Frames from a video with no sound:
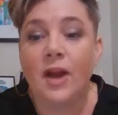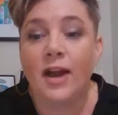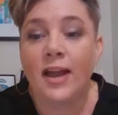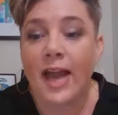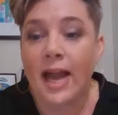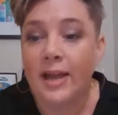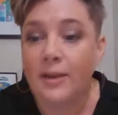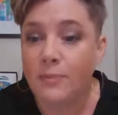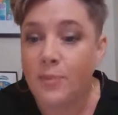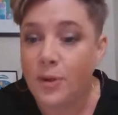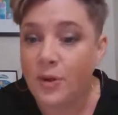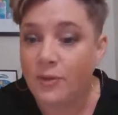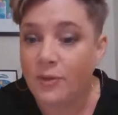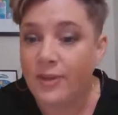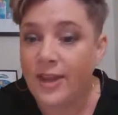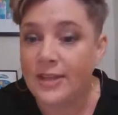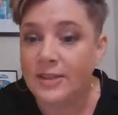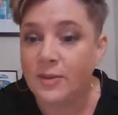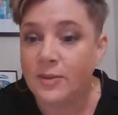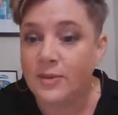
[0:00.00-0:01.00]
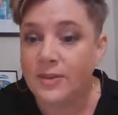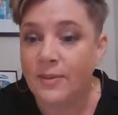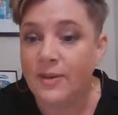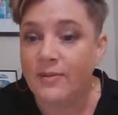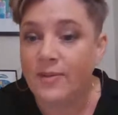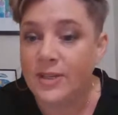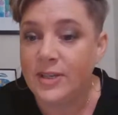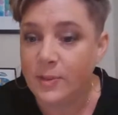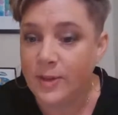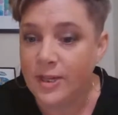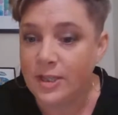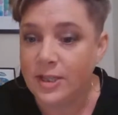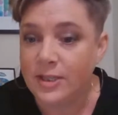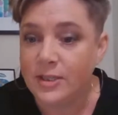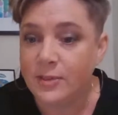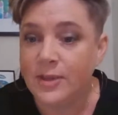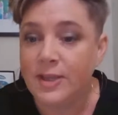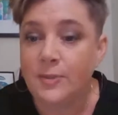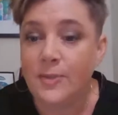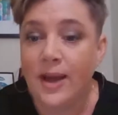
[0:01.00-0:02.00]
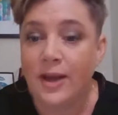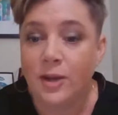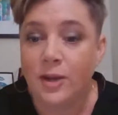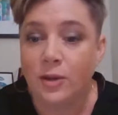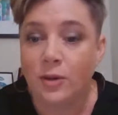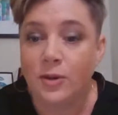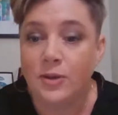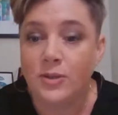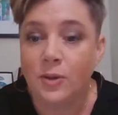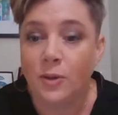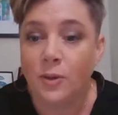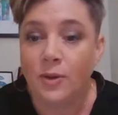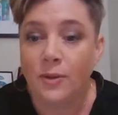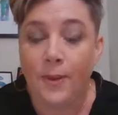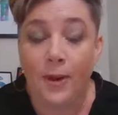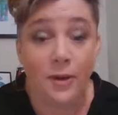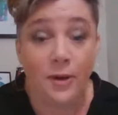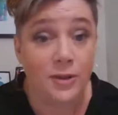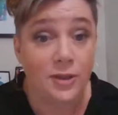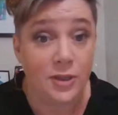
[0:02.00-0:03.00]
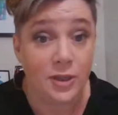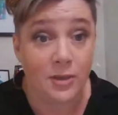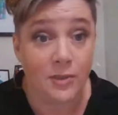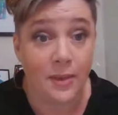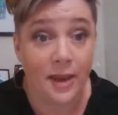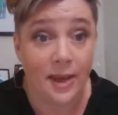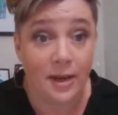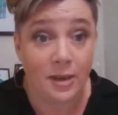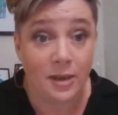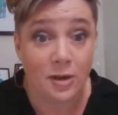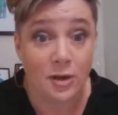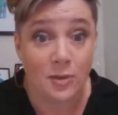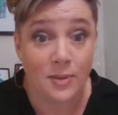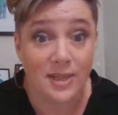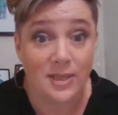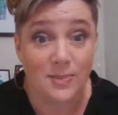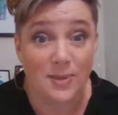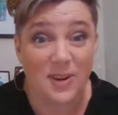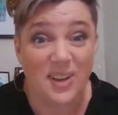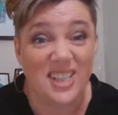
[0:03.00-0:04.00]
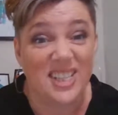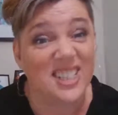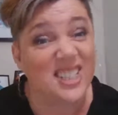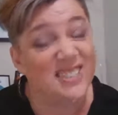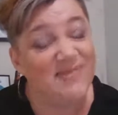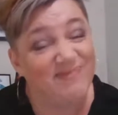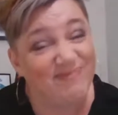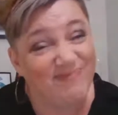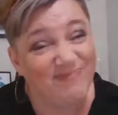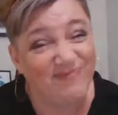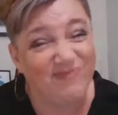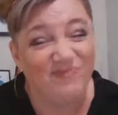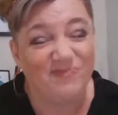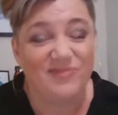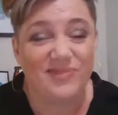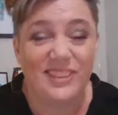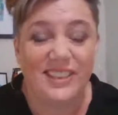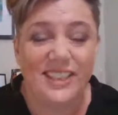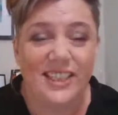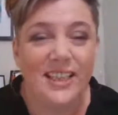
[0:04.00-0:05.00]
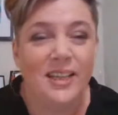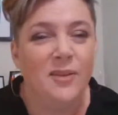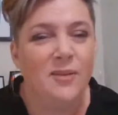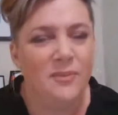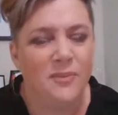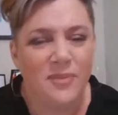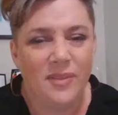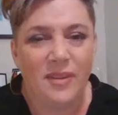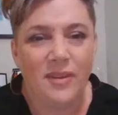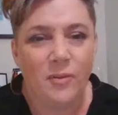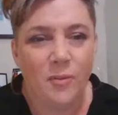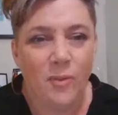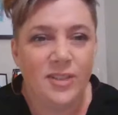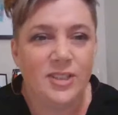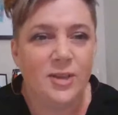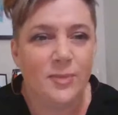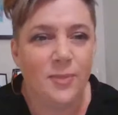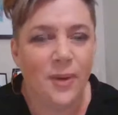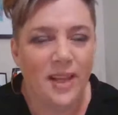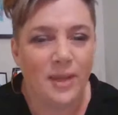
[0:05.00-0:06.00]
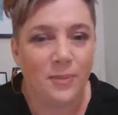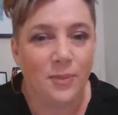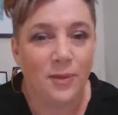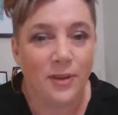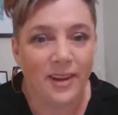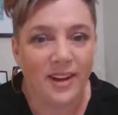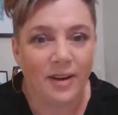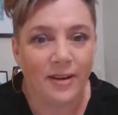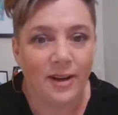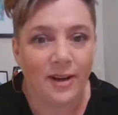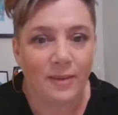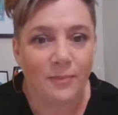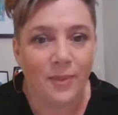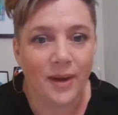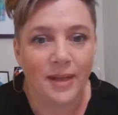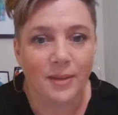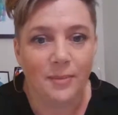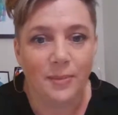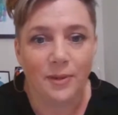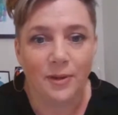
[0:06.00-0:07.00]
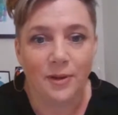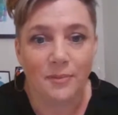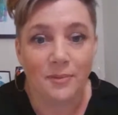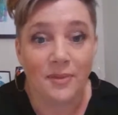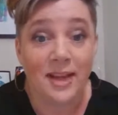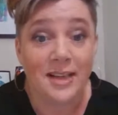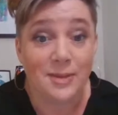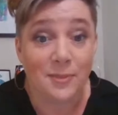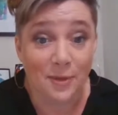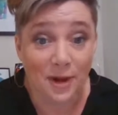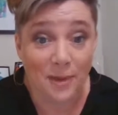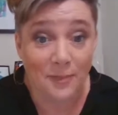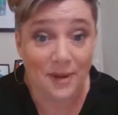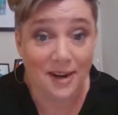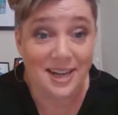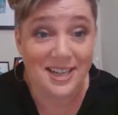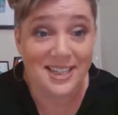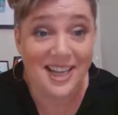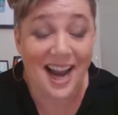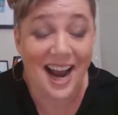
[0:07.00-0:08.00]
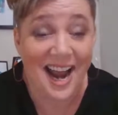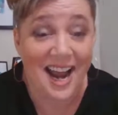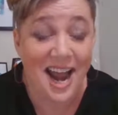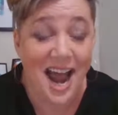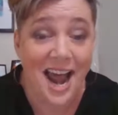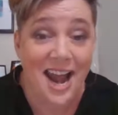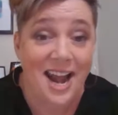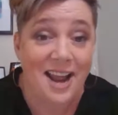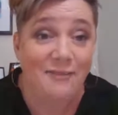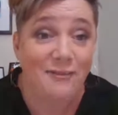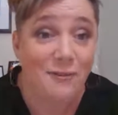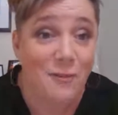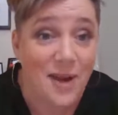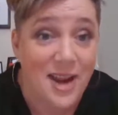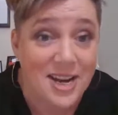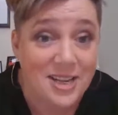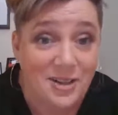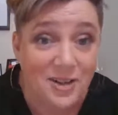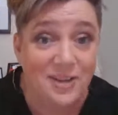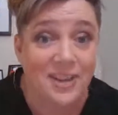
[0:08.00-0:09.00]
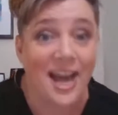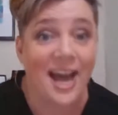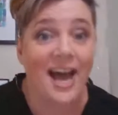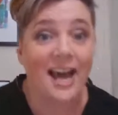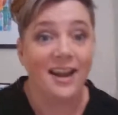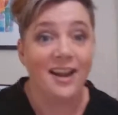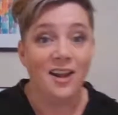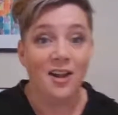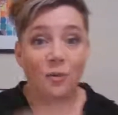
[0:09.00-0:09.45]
okay, beautiful. That's awesome. If you switch back, you'll lose all the posts that you made in the new experience. So once you bite the bullet, I reckon bite the bullet. That's what I'm going to say. And if we do that,